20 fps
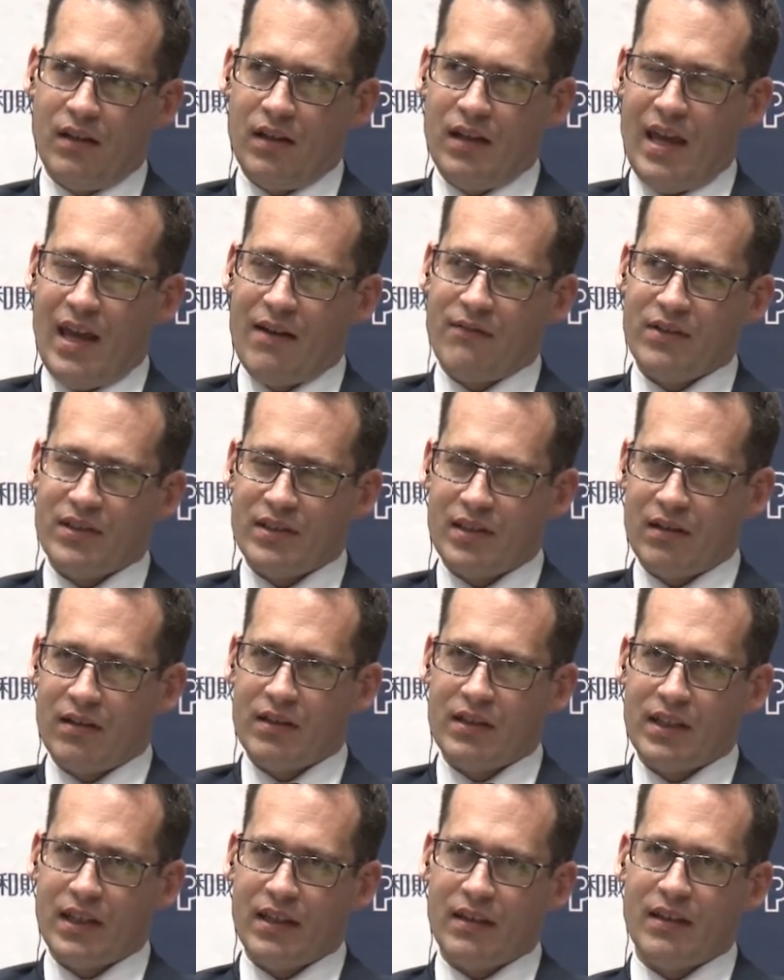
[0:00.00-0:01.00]
an
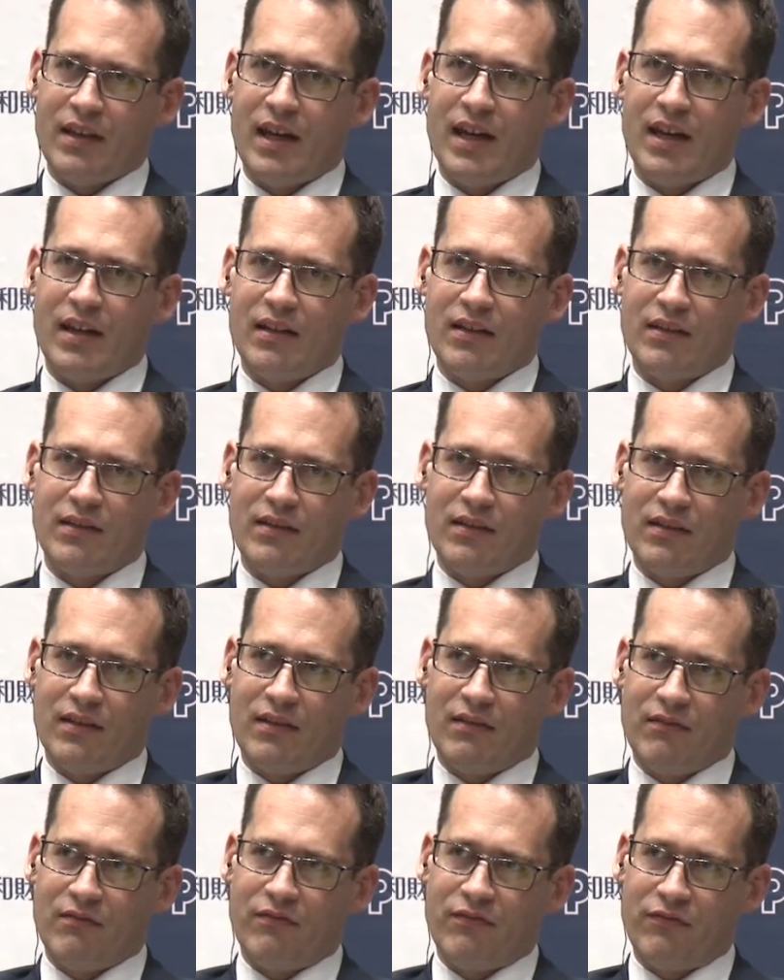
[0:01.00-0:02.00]
adversary like that is
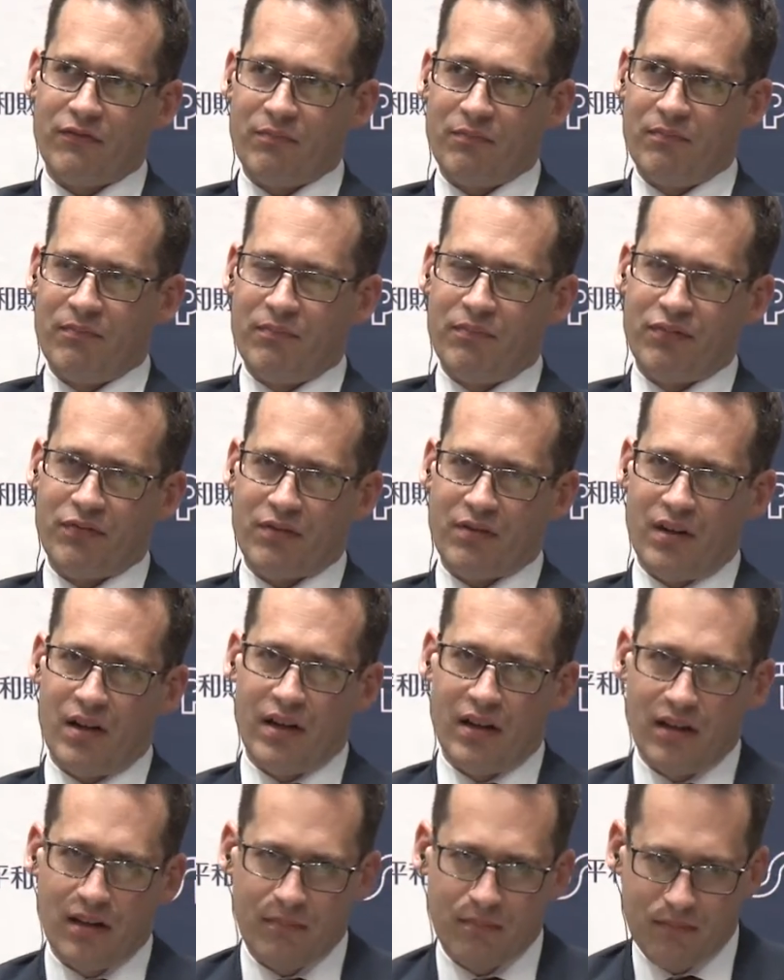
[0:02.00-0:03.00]
of
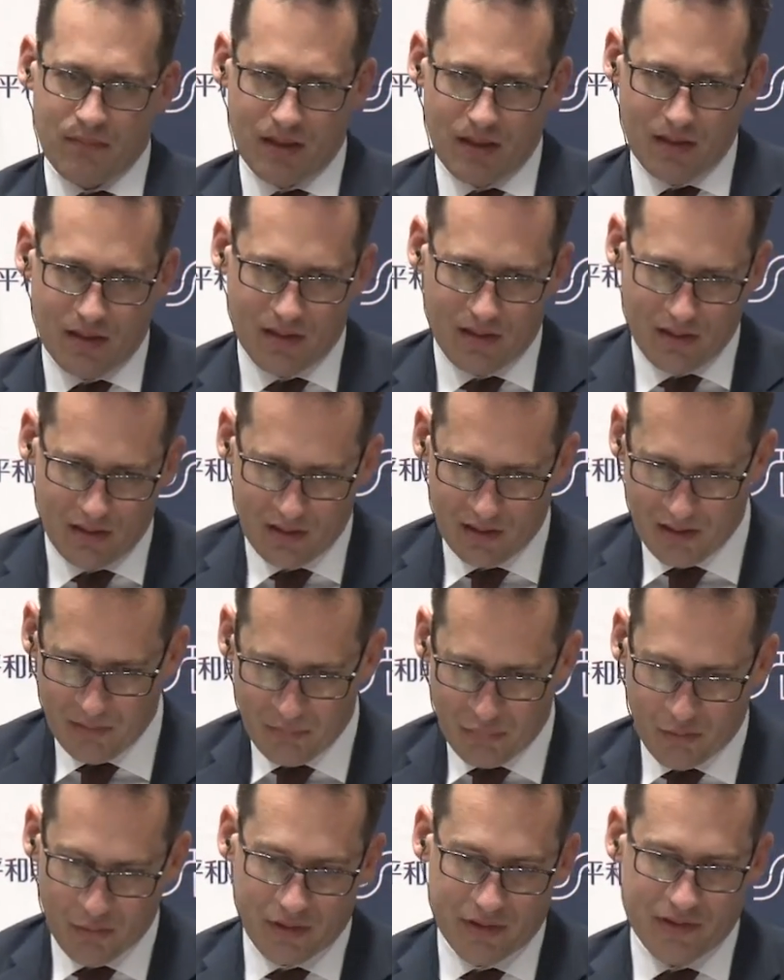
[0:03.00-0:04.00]
prime
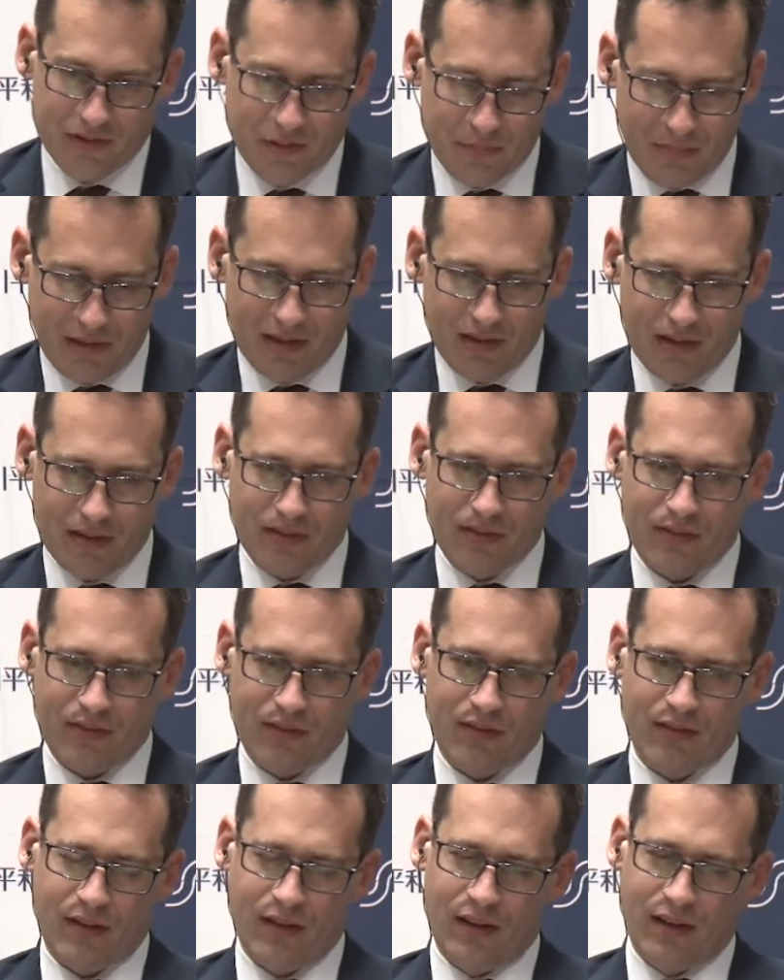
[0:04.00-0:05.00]
importance,
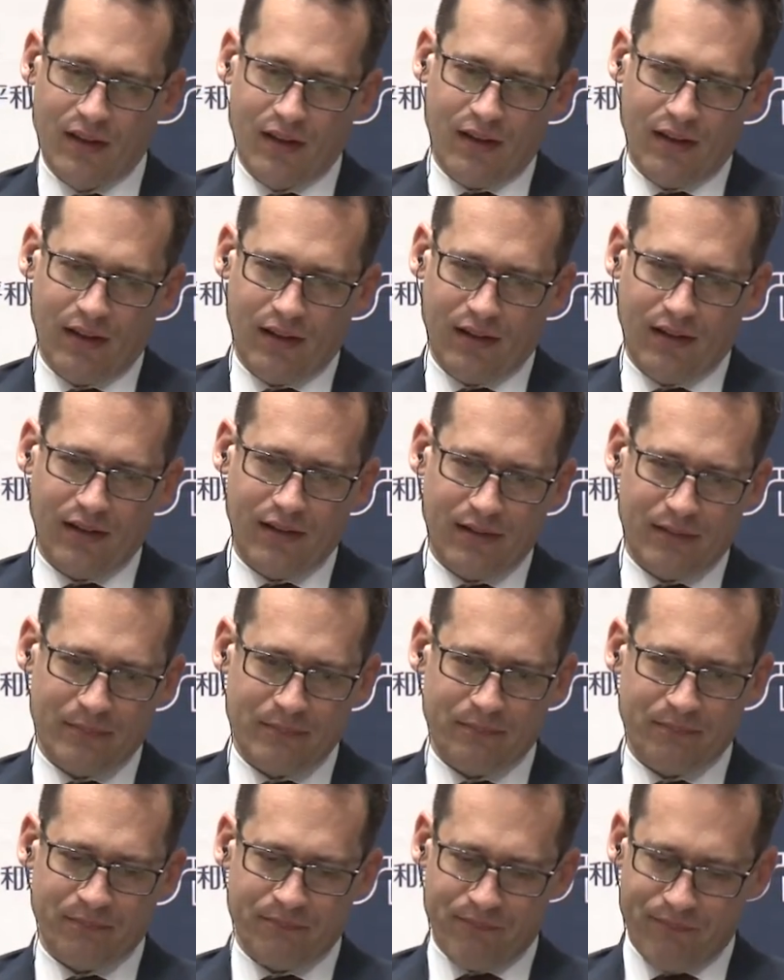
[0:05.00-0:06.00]
because
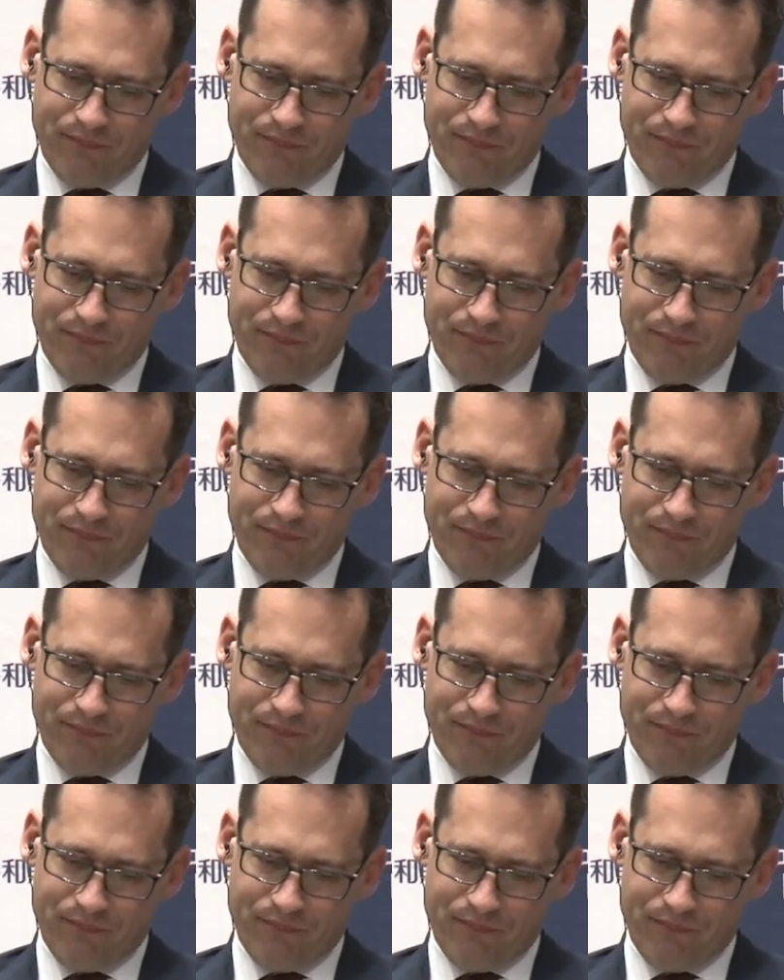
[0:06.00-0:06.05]
um,